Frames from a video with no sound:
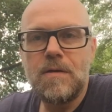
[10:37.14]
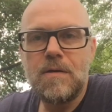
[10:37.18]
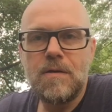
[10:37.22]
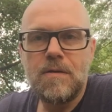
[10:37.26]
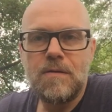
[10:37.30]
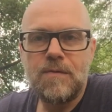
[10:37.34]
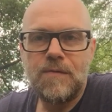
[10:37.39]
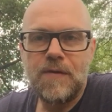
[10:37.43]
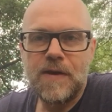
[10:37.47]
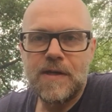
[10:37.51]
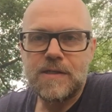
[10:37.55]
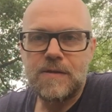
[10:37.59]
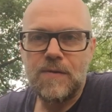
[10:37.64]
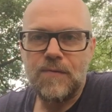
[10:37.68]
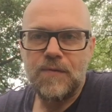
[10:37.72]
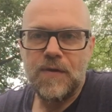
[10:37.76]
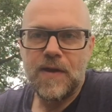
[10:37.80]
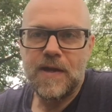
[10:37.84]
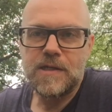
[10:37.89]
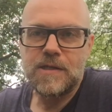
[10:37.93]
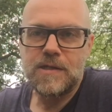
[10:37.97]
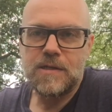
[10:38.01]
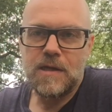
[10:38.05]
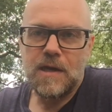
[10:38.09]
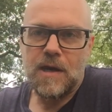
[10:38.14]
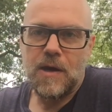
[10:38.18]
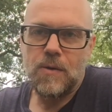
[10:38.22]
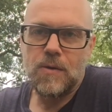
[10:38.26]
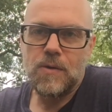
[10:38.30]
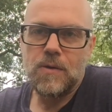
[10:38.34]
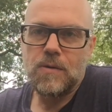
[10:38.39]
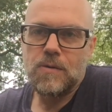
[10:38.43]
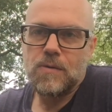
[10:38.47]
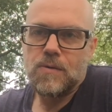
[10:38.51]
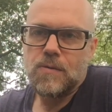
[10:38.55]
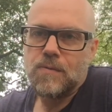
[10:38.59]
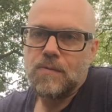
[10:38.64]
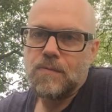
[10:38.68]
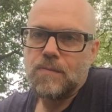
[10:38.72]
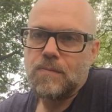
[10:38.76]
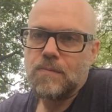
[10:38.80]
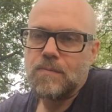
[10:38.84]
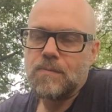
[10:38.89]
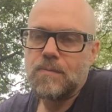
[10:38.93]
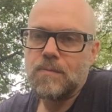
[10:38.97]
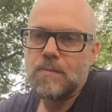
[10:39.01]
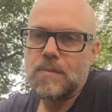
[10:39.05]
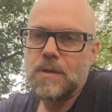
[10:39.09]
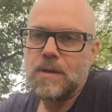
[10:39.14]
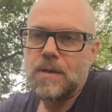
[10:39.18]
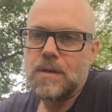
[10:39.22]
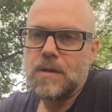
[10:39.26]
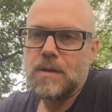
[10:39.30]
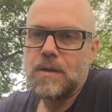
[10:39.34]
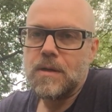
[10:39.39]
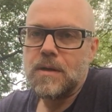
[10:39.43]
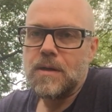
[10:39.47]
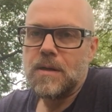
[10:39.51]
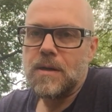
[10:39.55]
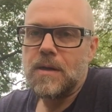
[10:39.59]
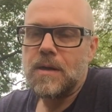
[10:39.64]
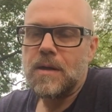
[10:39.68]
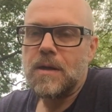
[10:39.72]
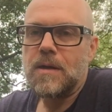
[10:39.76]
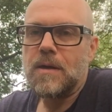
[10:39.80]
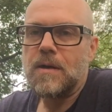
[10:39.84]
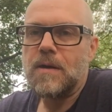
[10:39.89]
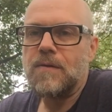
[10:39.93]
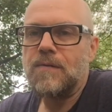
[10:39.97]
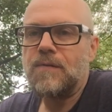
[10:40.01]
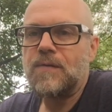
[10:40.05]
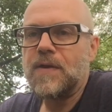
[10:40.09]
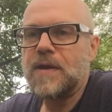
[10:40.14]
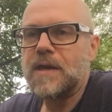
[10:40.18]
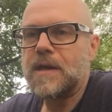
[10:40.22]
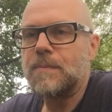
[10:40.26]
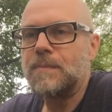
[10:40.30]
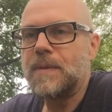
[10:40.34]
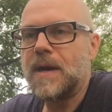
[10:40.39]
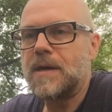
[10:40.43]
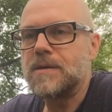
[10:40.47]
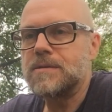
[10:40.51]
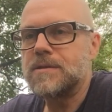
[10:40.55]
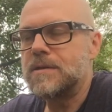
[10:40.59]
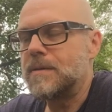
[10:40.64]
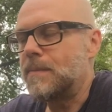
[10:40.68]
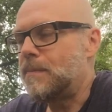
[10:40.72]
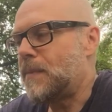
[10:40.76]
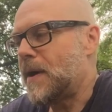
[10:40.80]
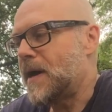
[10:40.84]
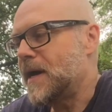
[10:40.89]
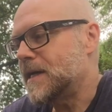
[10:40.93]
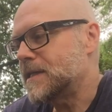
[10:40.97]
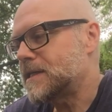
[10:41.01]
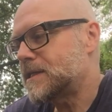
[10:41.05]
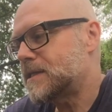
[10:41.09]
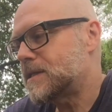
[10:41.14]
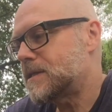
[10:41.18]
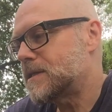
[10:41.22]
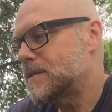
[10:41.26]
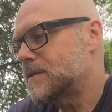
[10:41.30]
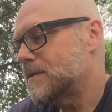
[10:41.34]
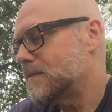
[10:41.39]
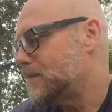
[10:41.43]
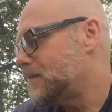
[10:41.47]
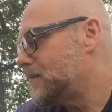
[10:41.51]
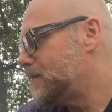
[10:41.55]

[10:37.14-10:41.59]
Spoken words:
fix the things how you think about the past,